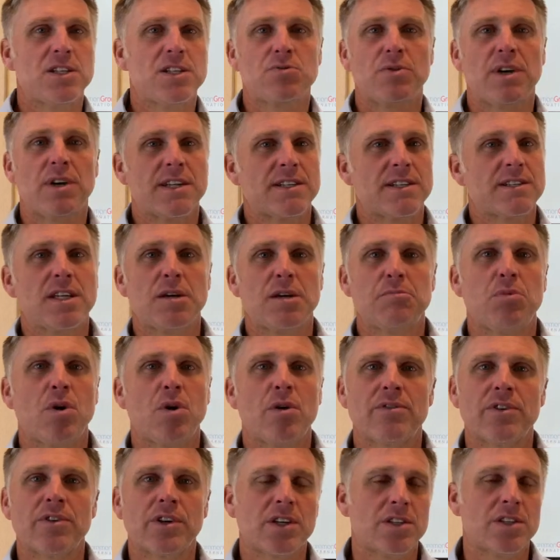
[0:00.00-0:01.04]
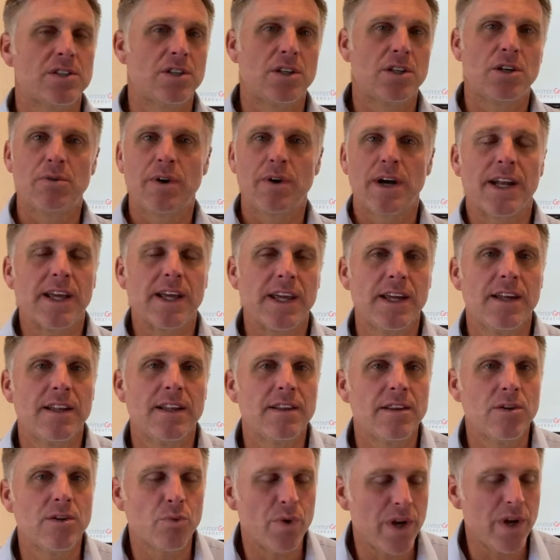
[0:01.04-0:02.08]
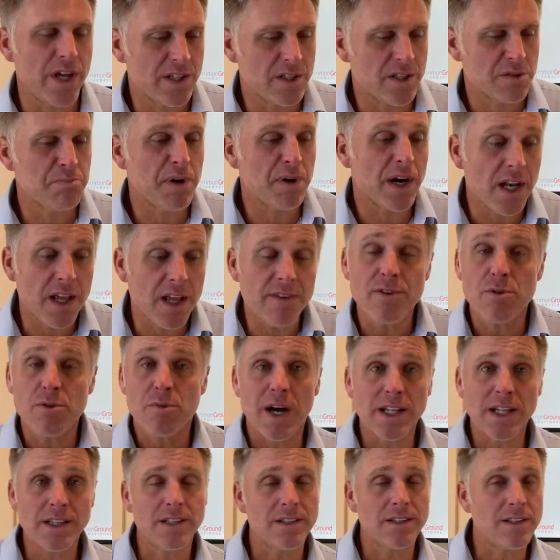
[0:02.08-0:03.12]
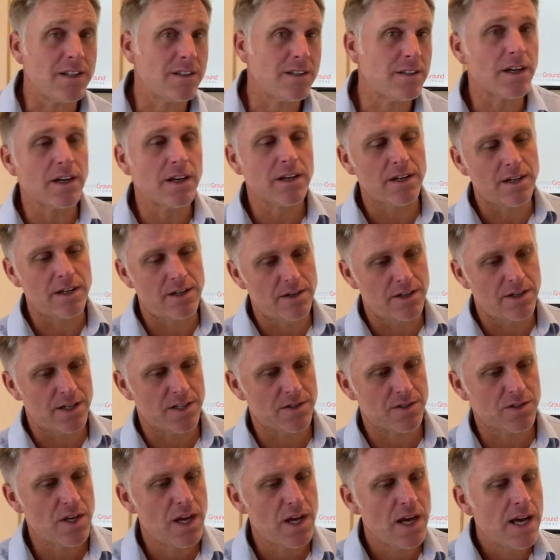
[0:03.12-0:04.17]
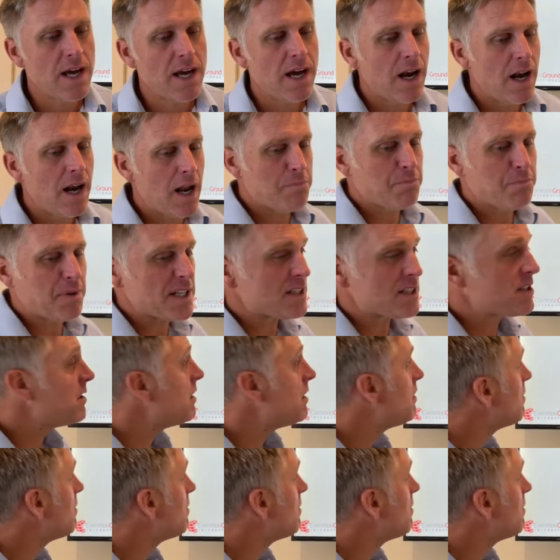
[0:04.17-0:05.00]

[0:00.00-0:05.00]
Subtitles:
want to skip over because you don't want to get in the weeds. But if you want the detail, here it is. La presión